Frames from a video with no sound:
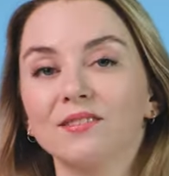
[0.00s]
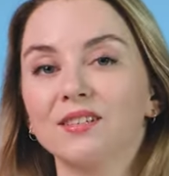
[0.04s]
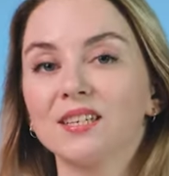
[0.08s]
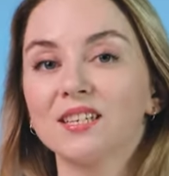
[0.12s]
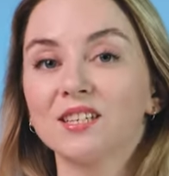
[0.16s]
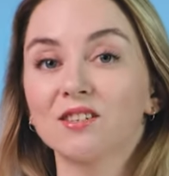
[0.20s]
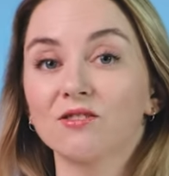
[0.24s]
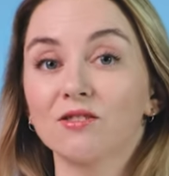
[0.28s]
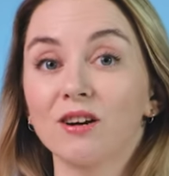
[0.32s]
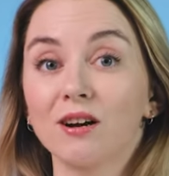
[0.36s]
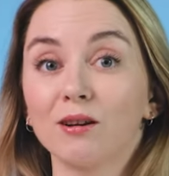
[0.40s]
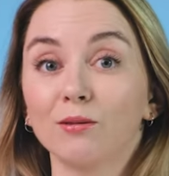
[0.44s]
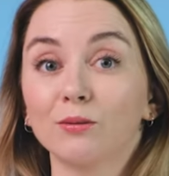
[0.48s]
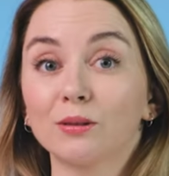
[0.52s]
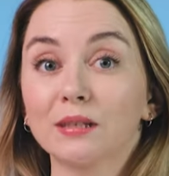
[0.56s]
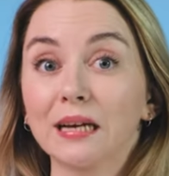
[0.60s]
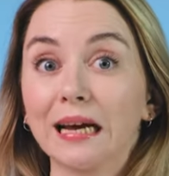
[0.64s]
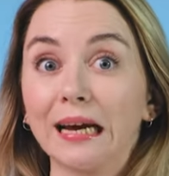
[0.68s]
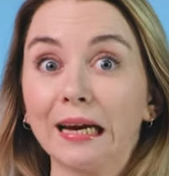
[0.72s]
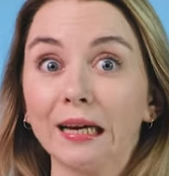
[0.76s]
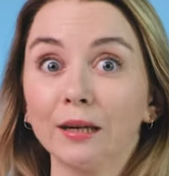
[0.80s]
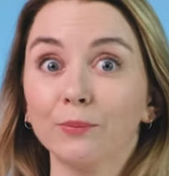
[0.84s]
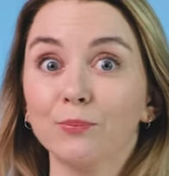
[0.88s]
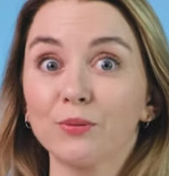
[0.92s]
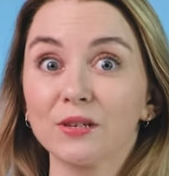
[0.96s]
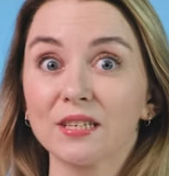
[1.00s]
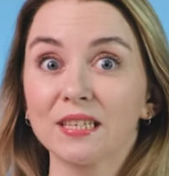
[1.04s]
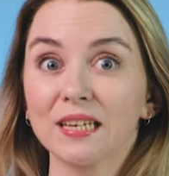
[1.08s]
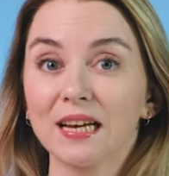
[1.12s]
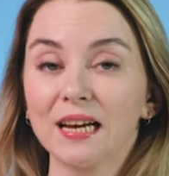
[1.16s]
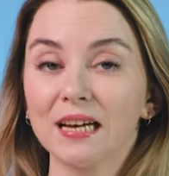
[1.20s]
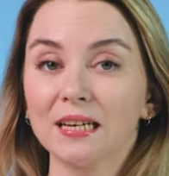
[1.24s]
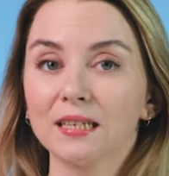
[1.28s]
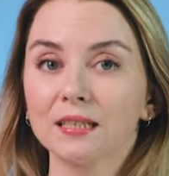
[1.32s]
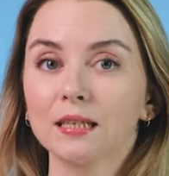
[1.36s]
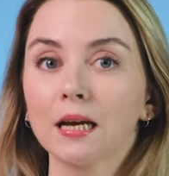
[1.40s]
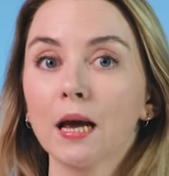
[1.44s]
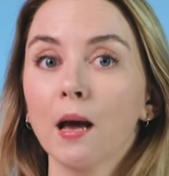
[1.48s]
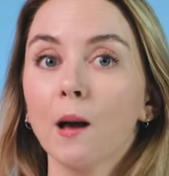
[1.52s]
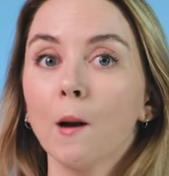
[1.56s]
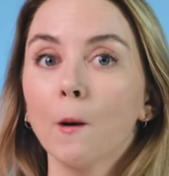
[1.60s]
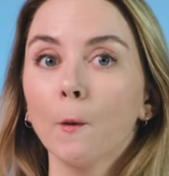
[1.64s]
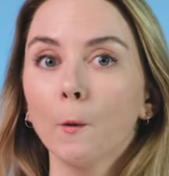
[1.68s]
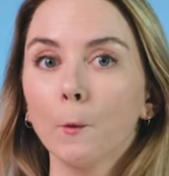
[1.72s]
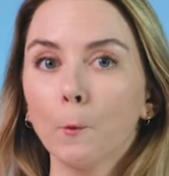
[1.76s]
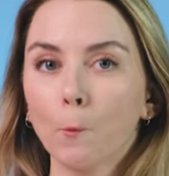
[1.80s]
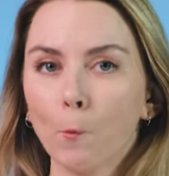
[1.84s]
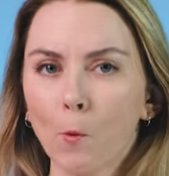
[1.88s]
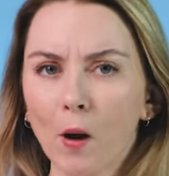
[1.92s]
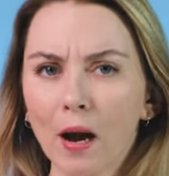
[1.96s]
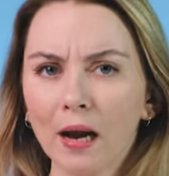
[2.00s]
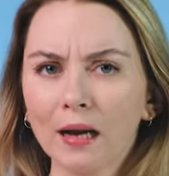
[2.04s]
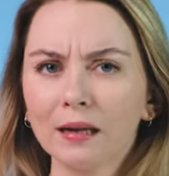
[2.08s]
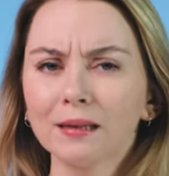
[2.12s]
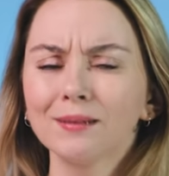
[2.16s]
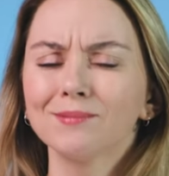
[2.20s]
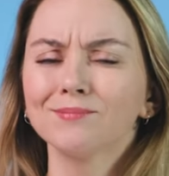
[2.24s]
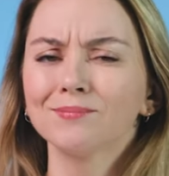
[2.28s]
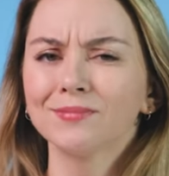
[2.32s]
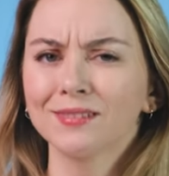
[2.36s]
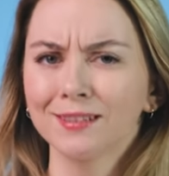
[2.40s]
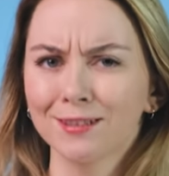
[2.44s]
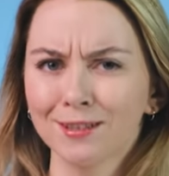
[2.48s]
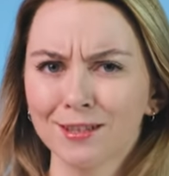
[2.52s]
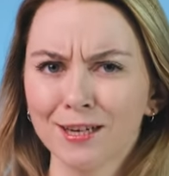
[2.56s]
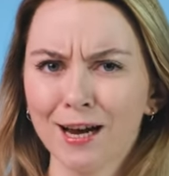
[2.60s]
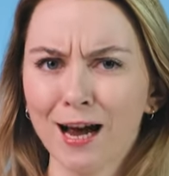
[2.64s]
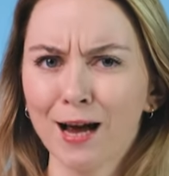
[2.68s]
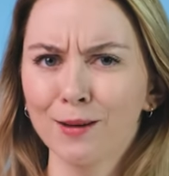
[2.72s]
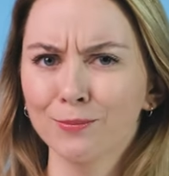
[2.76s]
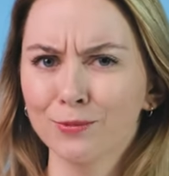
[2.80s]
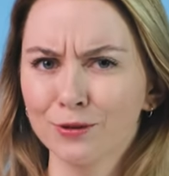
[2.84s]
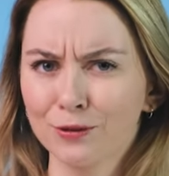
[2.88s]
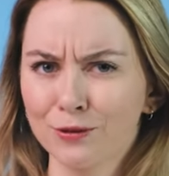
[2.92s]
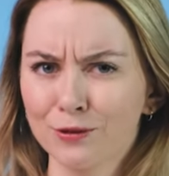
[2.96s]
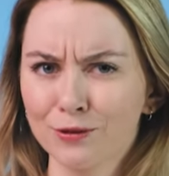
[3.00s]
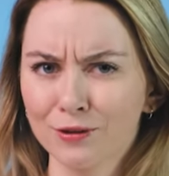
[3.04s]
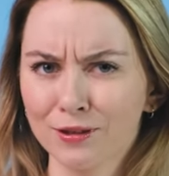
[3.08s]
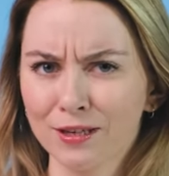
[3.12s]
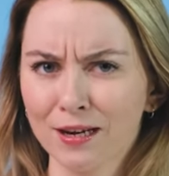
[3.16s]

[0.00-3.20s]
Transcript: If it is around 8%, well, time to do